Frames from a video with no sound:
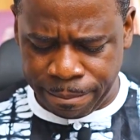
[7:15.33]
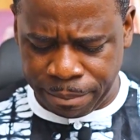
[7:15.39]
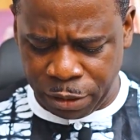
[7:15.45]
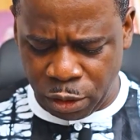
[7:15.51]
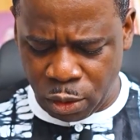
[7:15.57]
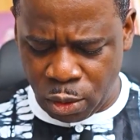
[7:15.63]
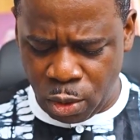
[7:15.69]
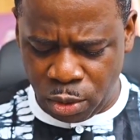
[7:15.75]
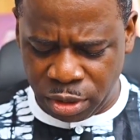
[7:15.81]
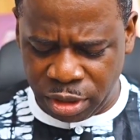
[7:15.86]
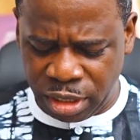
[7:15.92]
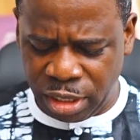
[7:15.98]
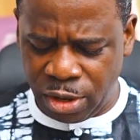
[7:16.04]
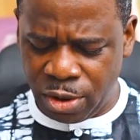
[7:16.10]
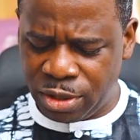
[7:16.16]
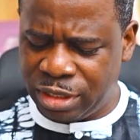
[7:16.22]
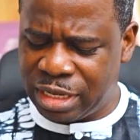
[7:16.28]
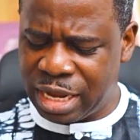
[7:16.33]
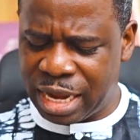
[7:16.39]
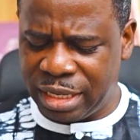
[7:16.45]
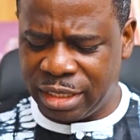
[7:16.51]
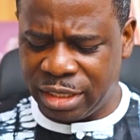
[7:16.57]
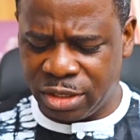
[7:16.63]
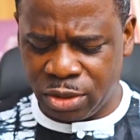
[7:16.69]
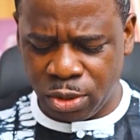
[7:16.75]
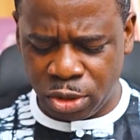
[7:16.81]
behold, the Lord's hand
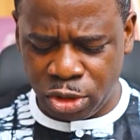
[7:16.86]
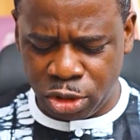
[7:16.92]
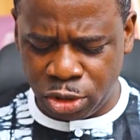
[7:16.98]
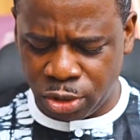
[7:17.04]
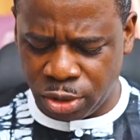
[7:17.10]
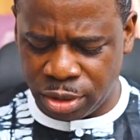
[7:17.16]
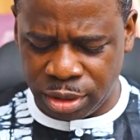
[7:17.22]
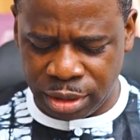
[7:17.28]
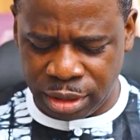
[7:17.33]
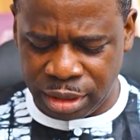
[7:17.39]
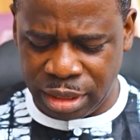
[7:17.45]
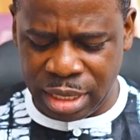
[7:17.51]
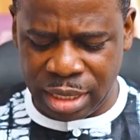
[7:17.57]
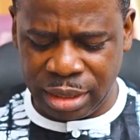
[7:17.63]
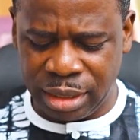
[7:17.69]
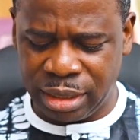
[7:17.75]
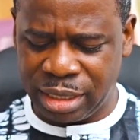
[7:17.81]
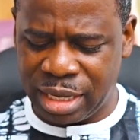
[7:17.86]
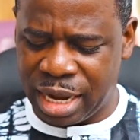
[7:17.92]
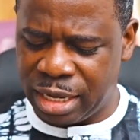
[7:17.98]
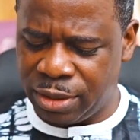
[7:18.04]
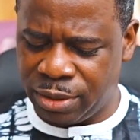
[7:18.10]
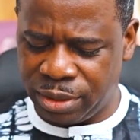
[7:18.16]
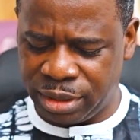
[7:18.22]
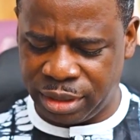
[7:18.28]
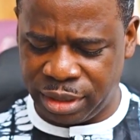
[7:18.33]
is not shortened that it
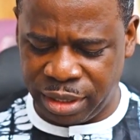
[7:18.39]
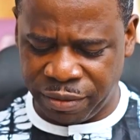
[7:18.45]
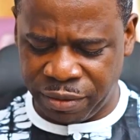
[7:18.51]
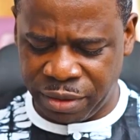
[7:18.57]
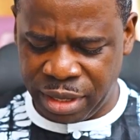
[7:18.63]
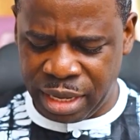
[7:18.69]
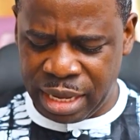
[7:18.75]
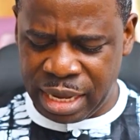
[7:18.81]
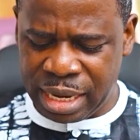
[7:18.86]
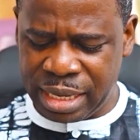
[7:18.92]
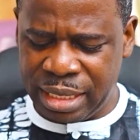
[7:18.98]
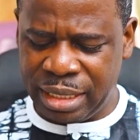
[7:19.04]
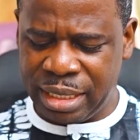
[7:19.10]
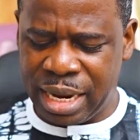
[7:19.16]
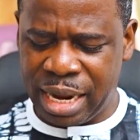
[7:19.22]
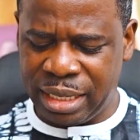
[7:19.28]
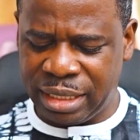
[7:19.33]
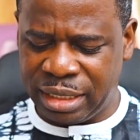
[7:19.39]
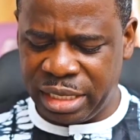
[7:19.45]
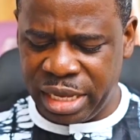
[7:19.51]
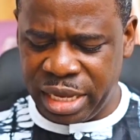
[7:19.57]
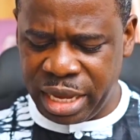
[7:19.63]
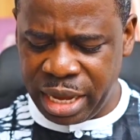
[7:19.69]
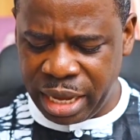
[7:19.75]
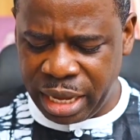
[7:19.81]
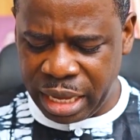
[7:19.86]
cannot save, neither is
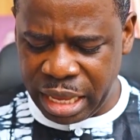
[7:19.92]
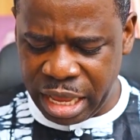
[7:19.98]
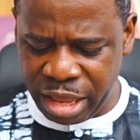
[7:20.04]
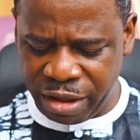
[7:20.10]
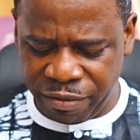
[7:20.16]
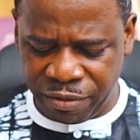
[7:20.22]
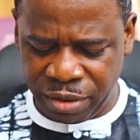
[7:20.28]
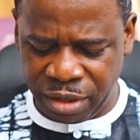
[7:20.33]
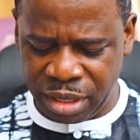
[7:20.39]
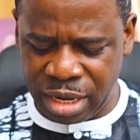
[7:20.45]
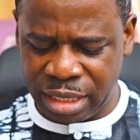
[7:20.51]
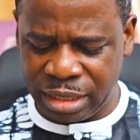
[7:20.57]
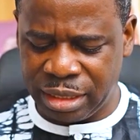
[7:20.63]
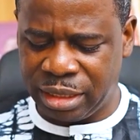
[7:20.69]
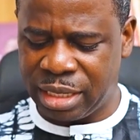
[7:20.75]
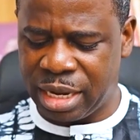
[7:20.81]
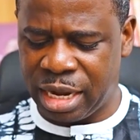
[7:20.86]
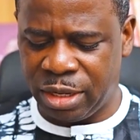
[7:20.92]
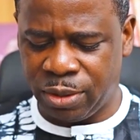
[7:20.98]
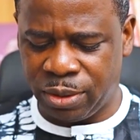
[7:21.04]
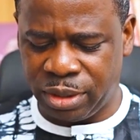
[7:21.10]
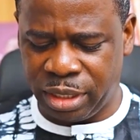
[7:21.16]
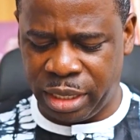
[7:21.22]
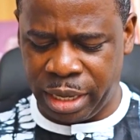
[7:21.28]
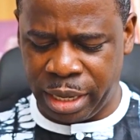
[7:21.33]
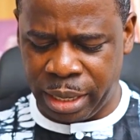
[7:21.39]
ear heavy that it cannot
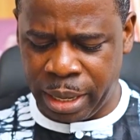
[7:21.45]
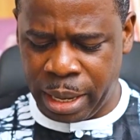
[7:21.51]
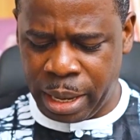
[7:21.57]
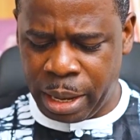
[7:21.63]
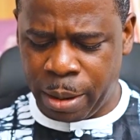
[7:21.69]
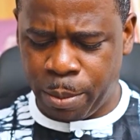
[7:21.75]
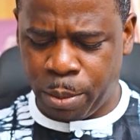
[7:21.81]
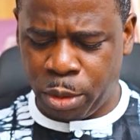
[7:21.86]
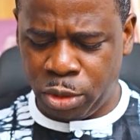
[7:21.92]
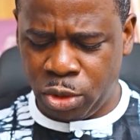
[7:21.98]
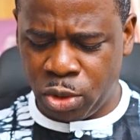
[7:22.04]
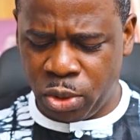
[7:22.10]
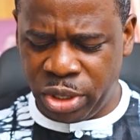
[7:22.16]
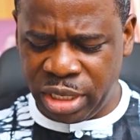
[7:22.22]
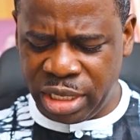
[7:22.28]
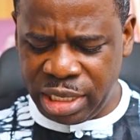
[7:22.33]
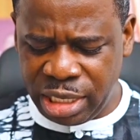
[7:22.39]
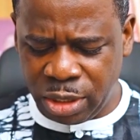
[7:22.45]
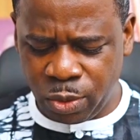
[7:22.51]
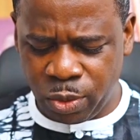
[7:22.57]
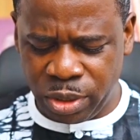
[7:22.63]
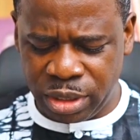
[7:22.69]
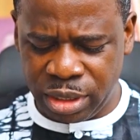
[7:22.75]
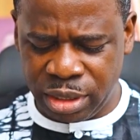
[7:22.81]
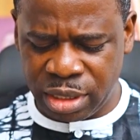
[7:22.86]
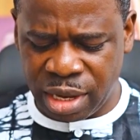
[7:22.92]
hear. But your
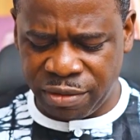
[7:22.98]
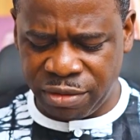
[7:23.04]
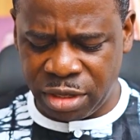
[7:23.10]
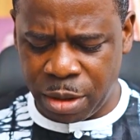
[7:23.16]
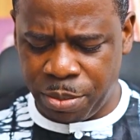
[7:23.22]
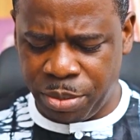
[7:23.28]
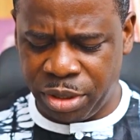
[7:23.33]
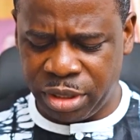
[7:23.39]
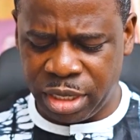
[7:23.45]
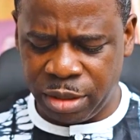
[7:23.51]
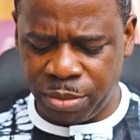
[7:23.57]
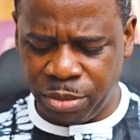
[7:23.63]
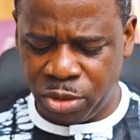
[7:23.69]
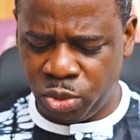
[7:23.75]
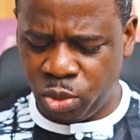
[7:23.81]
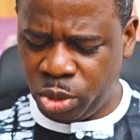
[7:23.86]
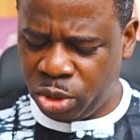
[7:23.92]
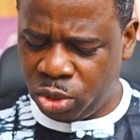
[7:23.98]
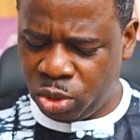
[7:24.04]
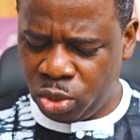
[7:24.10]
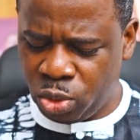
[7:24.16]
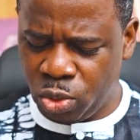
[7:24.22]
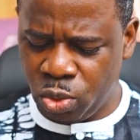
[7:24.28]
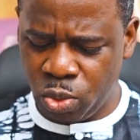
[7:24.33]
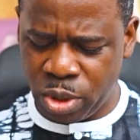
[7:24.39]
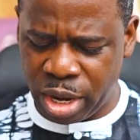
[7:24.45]
iniquities have separated between
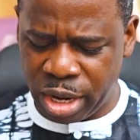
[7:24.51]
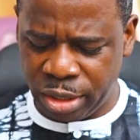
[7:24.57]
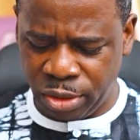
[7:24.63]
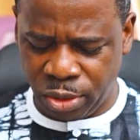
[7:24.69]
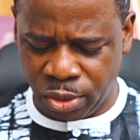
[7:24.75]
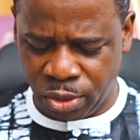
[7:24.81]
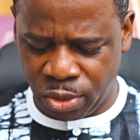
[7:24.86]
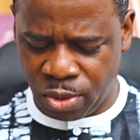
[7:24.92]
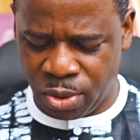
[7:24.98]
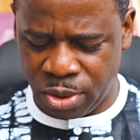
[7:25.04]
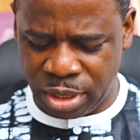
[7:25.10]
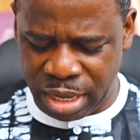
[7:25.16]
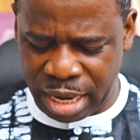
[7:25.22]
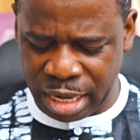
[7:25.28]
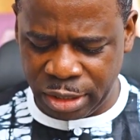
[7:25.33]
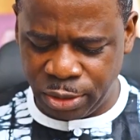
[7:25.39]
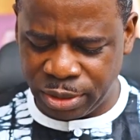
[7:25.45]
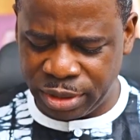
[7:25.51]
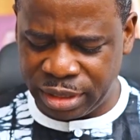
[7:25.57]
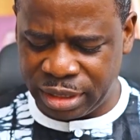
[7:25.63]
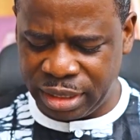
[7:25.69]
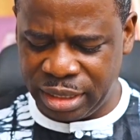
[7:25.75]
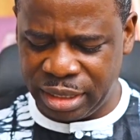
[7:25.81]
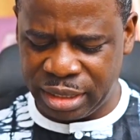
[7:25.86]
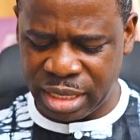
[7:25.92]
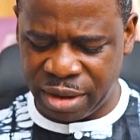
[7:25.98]
you and your God, and your
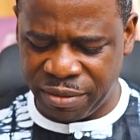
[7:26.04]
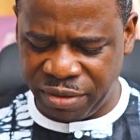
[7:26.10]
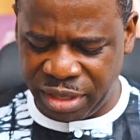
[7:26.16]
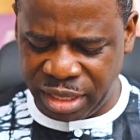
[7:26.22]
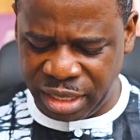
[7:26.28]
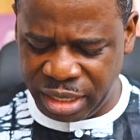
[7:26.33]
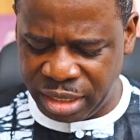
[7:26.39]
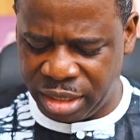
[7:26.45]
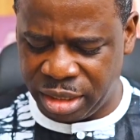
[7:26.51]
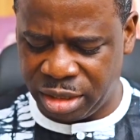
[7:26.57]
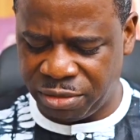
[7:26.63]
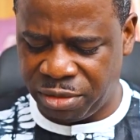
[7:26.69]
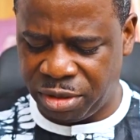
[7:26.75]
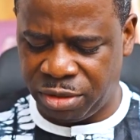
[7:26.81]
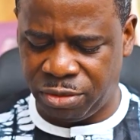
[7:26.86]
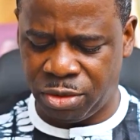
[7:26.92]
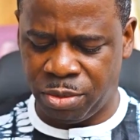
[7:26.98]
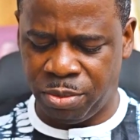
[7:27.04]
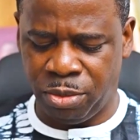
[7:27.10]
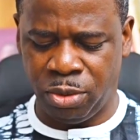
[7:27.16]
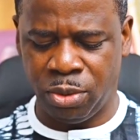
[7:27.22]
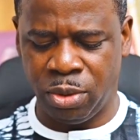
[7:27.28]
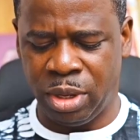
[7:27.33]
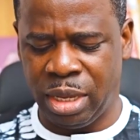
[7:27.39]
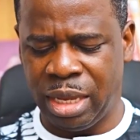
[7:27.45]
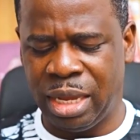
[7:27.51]
sins have hid his face from
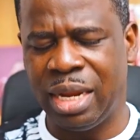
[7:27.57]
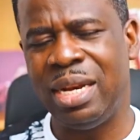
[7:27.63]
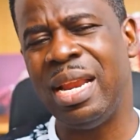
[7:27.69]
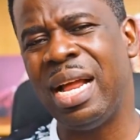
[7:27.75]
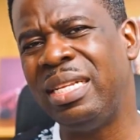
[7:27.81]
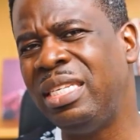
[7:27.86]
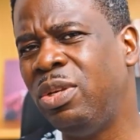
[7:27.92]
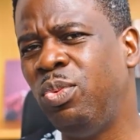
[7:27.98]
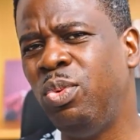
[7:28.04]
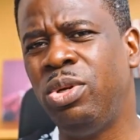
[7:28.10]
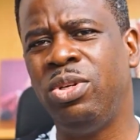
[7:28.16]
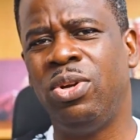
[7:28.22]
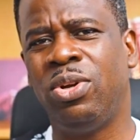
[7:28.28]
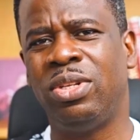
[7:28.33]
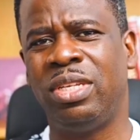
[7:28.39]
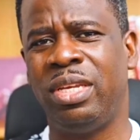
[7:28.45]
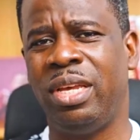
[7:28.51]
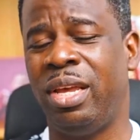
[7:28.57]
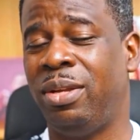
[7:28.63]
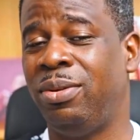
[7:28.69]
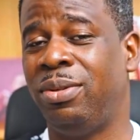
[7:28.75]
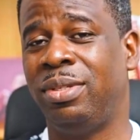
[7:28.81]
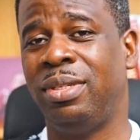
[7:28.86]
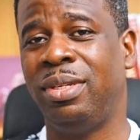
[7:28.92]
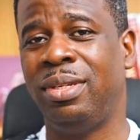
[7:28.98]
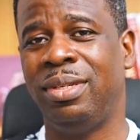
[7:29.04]
you, that he will not hear.
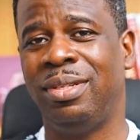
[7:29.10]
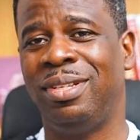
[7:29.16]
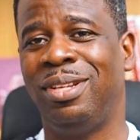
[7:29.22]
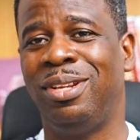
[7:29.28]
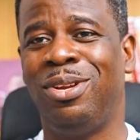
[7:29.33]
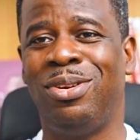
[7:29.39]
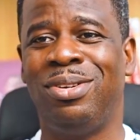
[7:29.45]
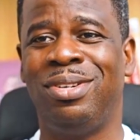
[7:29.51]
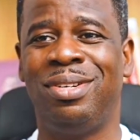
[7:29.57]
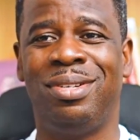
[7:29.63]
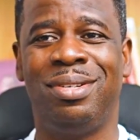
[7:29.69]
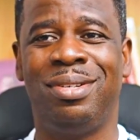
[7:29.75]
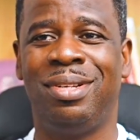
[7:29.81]
You see, the Lord